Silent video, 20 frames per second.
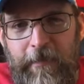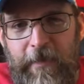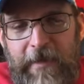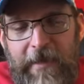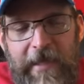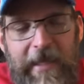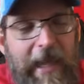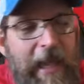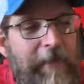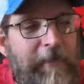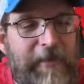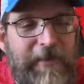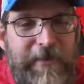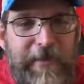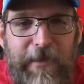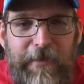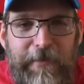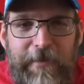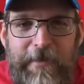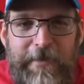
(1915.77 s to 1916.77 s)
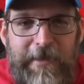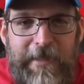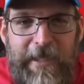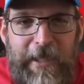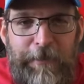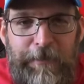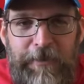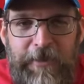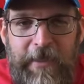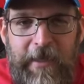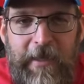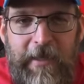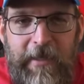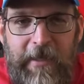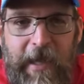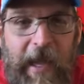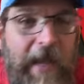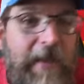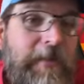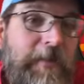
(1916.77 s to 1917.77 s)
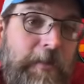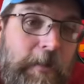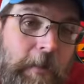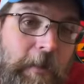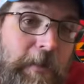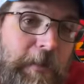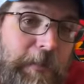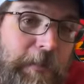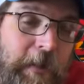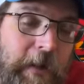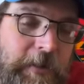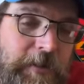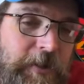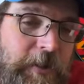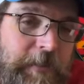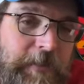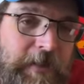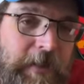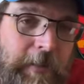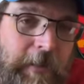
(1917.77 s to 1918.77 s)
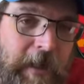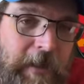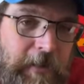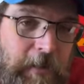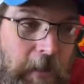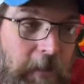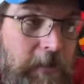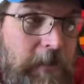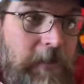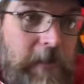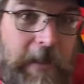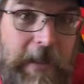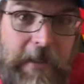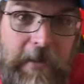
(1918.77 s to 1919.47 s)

But the game itself is a keepsake, and so are the friendships I made. Those are